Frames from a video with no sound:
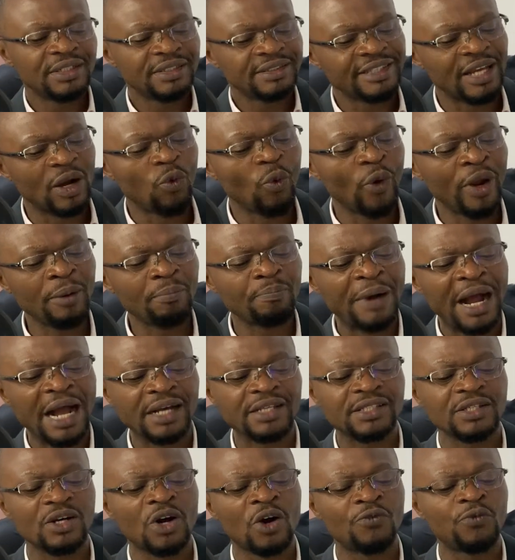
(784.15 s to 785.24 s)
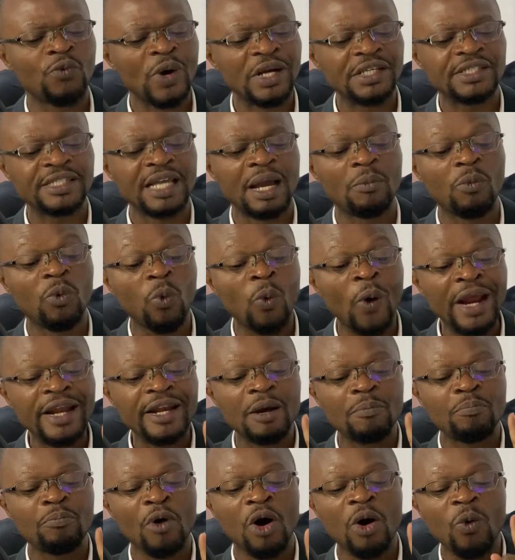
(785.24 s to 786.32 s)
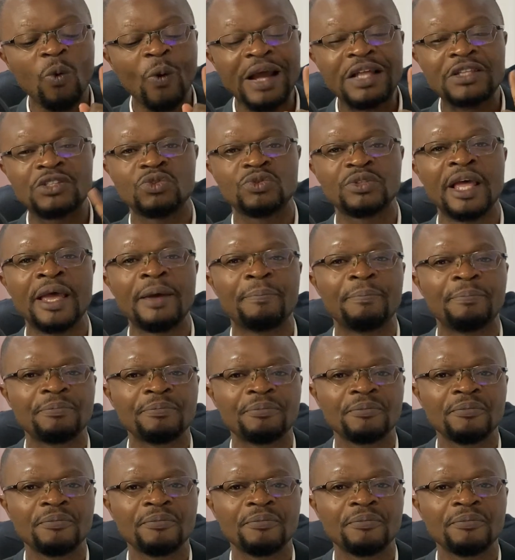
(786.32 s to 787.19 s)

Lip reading: the wing backs of Westham when the ball went to them.